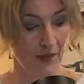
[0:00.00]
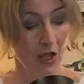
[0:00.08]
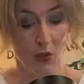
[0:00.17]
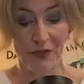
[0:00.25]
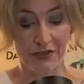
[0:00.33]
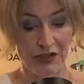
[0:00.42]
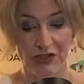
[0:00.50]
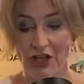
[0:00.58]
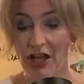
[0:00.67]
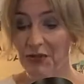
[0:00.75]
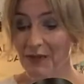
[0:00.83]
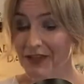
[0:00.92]
We'll
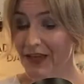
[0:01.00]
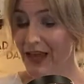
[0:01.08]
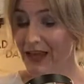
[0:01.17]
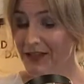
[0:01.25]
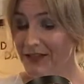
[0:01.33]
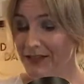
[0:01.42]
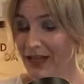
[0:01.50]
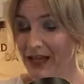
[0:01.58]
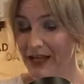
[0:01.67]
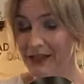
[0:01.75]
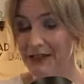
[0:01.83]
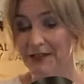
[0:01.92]
start with
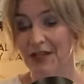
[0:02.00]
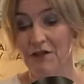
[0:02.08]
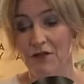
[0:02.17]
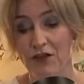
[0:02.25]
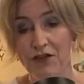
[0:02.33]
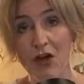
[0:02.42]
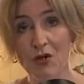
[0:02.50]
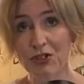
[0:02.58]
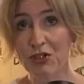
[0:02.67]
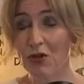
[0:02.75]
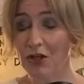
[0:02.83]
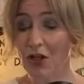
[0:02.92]
calisthenics for those
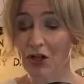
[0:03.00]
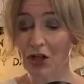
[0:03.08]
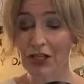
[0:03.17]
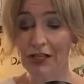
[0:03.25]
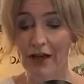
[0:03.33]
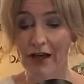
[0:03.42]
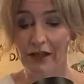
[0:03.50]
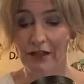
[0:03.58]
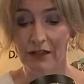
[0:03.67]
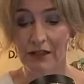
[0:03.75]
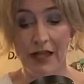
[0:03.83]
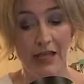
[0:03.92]
no longer
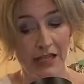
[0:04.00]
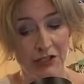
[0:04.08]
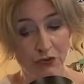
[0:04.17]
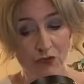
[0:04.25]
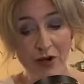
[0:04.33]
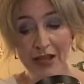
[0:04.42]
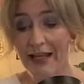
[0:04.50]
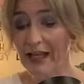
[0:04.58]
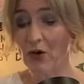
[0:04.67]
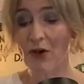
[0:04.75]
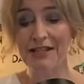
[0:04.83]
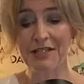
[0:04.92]
young. It's really
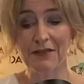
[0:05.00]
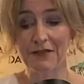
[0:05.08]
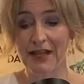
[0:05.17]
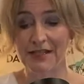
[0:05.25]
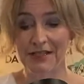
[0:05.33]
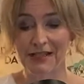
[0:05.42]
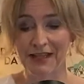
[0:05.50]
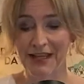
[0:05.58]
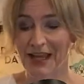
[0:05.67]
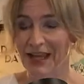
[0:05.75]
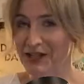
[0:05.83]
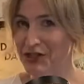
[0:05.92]
quite athletic,
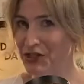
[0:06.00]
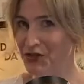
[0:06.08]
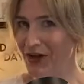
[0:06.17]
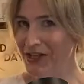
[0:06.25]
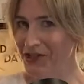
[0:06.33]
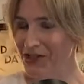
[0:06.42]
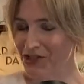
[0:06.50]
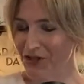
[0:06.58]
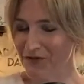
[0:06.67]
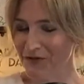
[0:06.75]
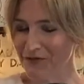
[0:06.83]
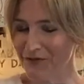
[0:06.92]
it stretches you
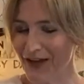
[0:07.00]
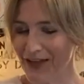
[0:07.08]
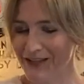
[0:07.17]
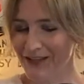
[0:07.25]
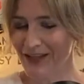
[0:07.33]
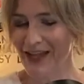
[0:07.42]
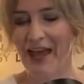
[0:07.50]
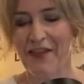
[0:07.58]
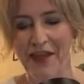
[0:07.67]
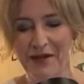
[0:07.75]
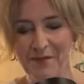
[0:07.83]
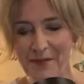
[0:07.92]
for fun.
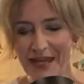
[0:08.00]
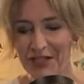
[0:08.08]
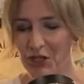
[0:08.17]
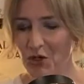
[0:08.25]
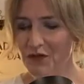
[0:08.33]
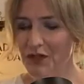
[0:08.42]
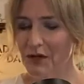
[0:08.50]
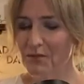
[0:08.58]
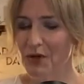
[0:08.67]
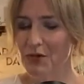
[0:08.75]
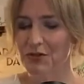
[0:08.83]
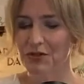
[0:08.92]
Then Beethoven and
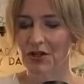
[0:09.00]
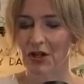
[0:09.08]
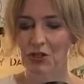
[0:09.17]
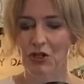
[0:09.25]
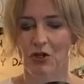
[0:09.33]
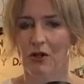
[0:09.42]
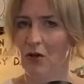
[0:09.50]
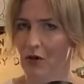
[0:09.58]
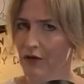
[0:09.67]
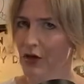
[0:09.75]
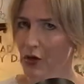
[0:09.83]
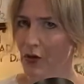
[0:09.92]
Mozart,
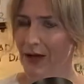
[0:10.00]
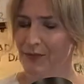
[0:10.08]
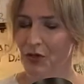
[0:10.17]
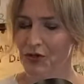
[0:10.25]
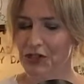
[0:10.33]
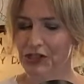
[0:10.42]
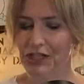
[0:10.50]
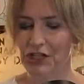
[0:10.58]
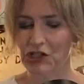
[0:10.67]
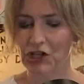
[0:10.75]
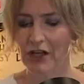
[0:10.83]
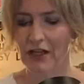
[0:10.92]
although I'm not a
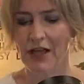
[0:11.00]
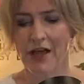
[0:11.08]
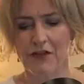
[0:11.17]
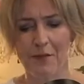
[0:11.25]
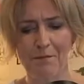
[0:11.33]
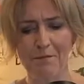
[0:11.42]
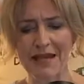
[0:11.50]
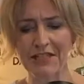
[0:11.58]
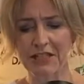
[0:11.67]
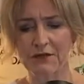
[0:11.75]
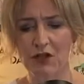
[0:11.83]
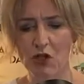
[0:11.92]
teacher. The
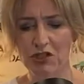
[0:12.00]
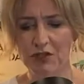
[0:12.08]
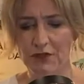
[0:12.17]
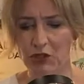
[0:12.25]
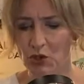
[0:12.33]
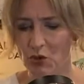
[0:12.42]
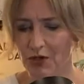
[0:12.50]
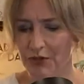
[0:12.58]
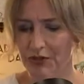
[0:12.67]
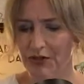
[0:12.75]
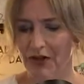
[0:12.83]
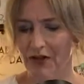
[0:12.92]
best philosophers'
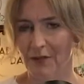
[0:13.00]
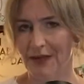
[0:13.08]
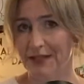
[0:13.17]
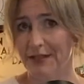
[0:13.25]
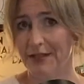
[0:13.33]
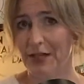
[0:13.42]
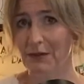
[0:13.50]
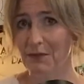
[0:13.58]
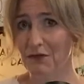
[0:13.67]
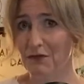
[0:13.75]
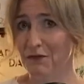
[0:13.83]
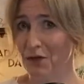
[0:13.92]
quotes are by
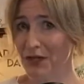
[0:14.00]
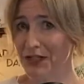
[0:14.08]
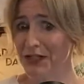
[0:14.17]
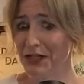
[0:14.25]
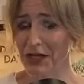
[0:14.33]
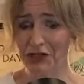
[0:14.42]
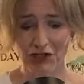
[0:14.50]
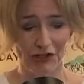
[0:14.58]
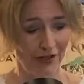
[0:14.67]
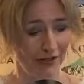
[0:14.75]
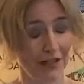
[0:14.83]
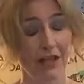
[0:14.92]
Sigmund Freud and Nietzsche.
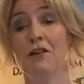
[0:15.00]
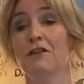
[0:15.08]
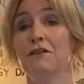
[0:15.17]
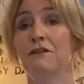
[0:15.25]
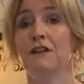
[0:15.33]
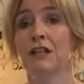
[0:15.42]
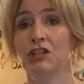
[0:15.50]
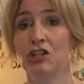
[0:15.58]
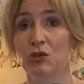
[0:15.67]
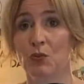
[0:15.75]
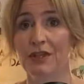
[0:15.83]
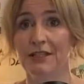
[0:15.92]

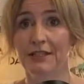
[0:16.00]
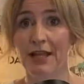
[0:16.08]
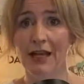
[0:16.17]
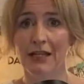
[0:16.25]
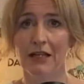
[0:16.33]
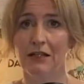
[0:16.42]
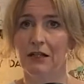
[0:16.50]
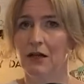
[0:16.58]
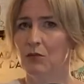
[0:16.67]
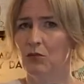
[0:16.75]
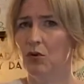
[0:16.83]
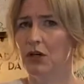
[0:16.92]
Finish with Italian,
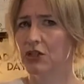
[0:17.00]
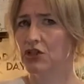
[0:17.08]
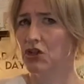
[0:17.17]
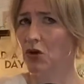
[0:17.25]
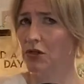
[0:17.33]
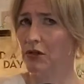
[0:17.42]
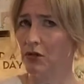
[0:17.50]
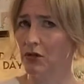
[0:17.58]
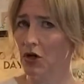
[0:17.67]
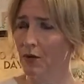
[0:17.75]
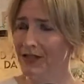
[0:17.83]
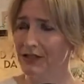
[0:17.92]
buongiorno,
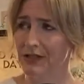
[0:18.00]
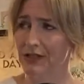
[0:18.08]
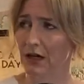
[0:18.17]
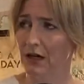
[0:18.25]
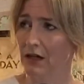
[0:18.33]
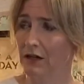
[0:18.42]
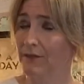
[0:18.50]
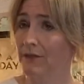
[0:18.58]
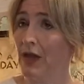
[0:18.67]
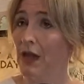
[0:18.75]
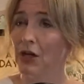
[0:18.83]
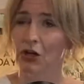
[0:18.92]
come sta?
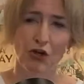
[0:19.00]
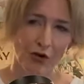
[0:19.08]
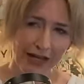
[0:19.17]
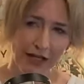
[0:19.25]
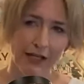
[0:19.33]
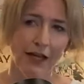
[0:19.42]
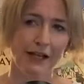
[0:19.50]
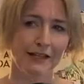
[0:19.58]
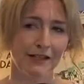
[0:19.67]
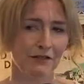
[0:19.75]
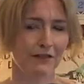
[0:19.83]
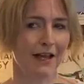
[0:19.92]
Greek, a
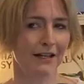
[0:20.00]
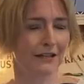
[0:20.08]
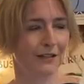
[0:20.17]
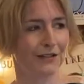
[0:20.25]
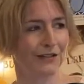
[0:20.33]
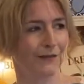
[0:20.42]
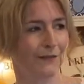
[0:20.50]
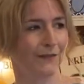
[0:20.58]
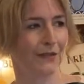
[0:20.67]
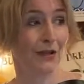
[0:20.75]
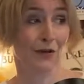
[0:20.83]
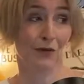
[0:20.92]
little valiant, know